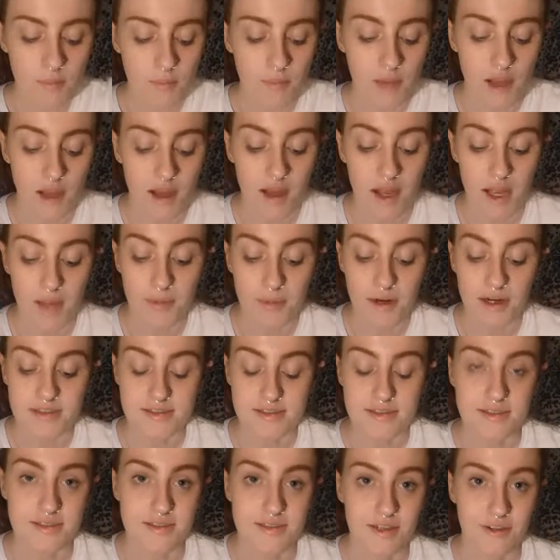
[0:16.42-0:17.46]
My
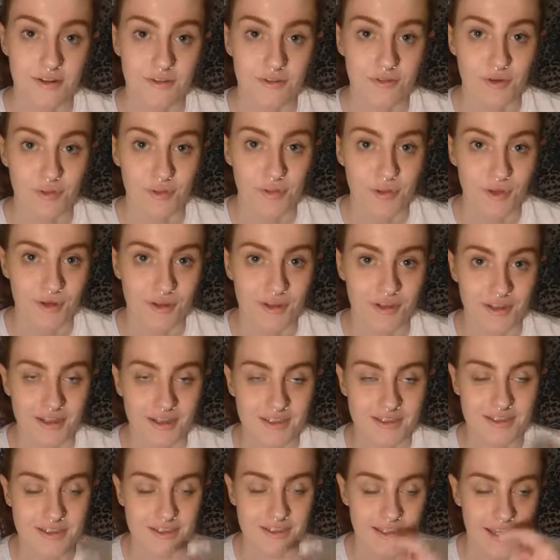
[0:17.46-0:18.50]
eyebrows are done from earlier
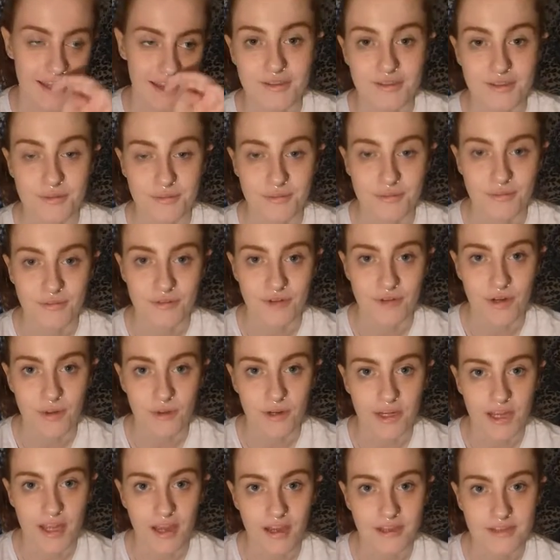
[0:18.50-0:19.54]
today, than before I
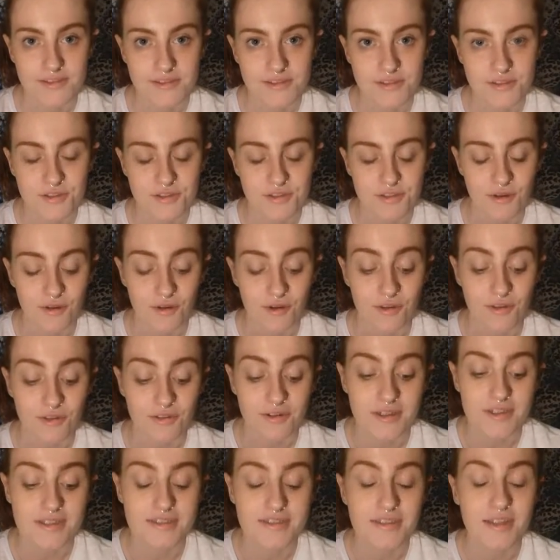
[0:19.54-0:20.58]
went out. So the
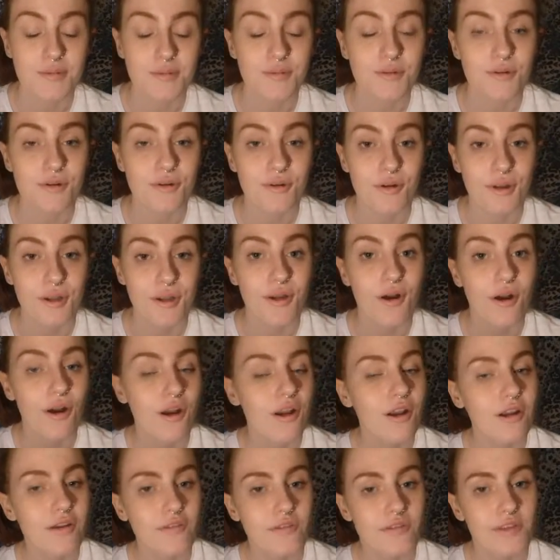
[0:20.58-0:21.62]
reason I'm not going
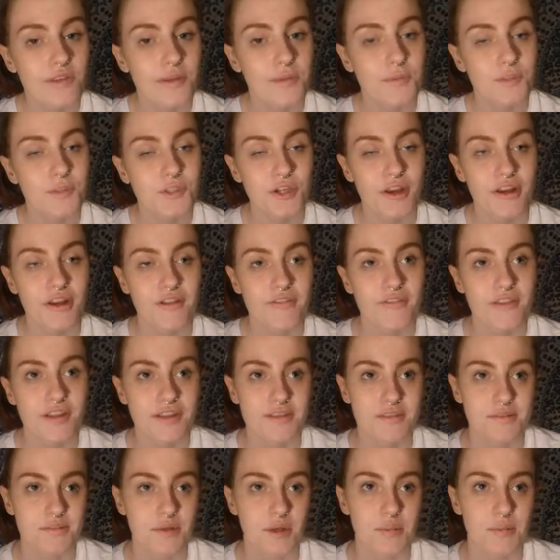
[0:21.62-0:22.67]
over them or trying to
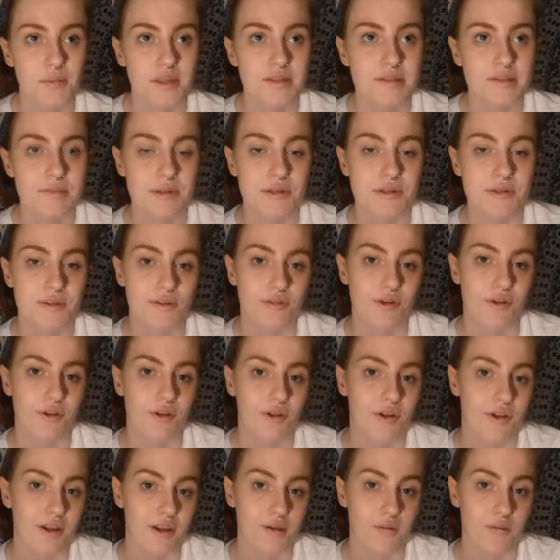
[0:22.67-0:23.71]
fix them up is because I've got
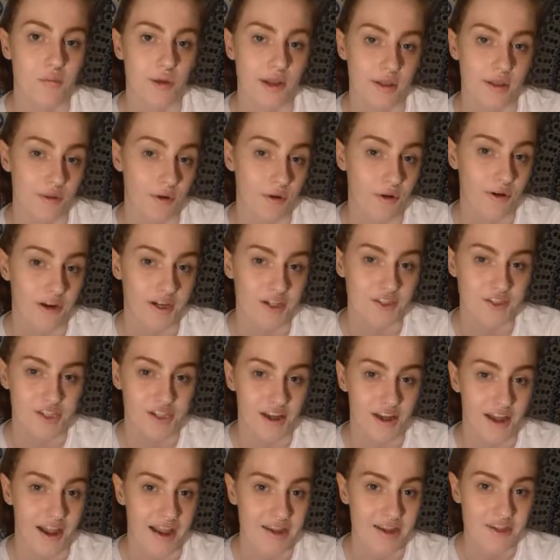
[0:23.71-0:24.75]
to go in with orange
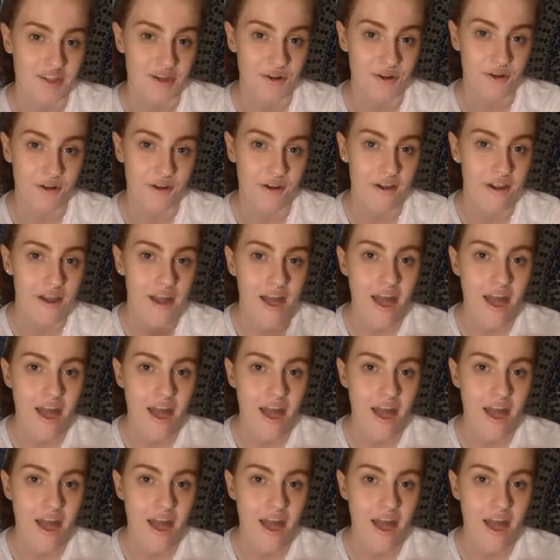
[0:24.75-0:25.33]
eyeshadow.